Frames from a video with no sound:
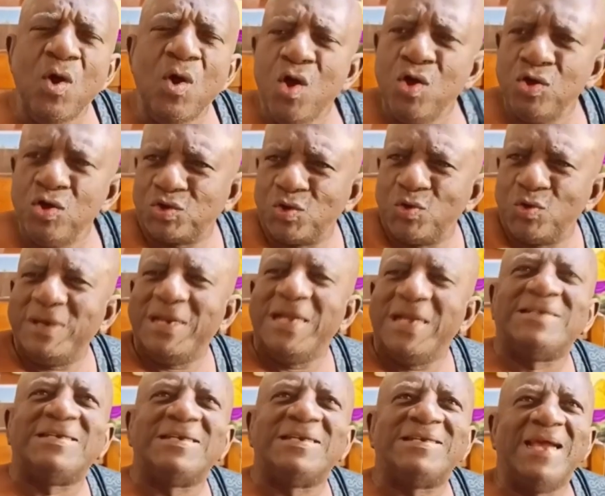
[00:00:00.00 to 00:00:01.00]
So what
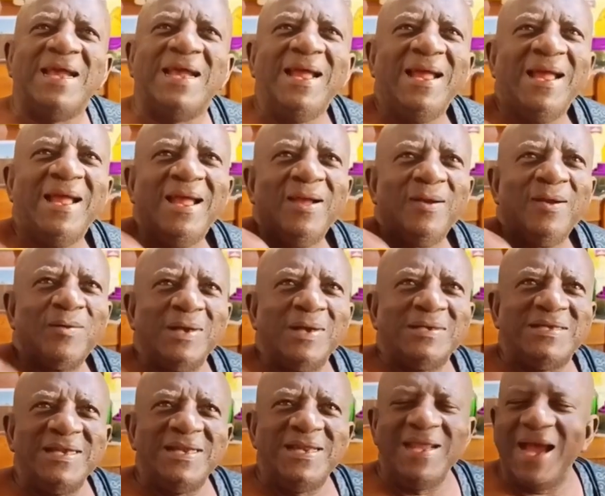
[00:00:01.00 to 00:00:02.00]
did you check? Because
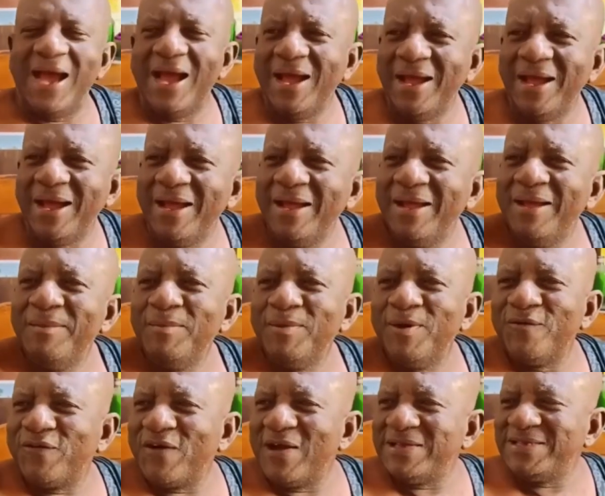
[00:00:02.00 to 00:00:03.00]
he dear, no
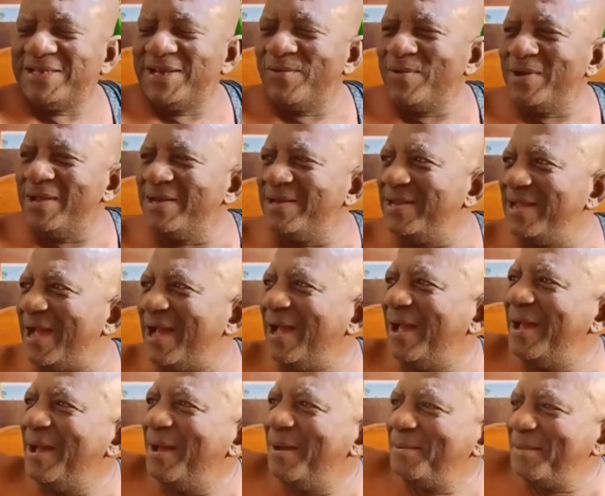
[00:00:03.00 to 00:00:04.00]
fancy way dear,
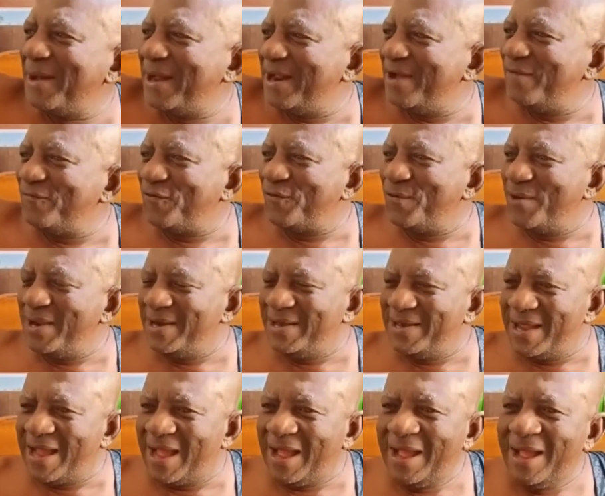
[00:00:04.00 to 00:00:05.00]
Madame for way
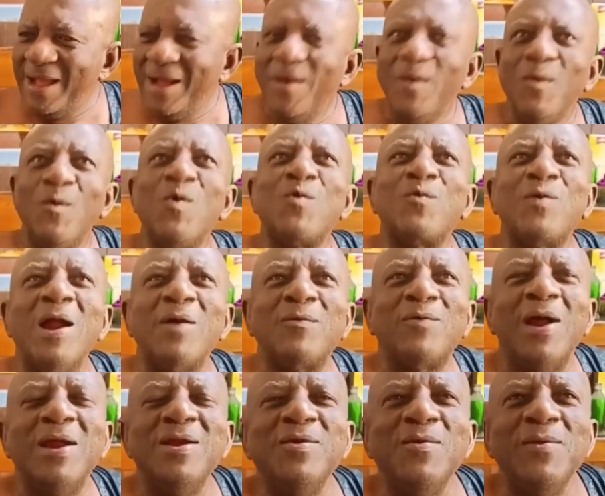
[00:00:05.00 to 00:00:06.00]
dear. Oh crap,
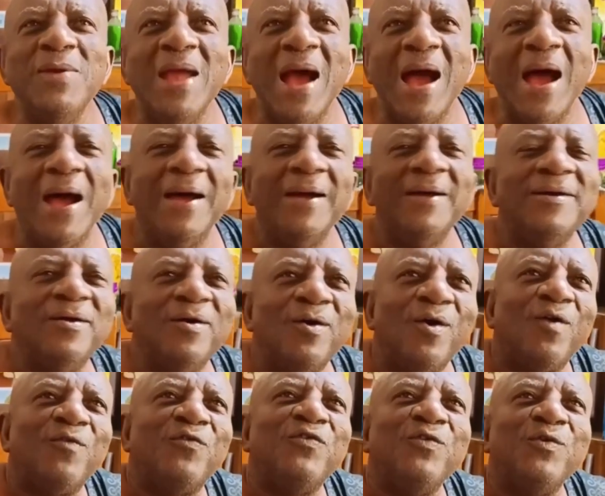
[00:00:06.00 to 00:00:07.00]
we are
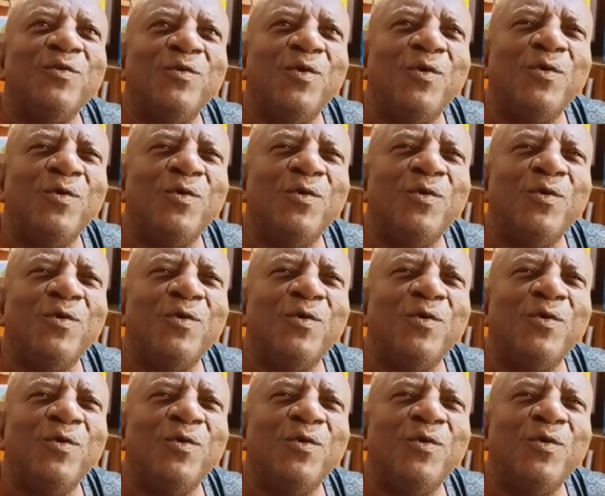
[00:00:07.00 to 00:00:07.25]
off you go.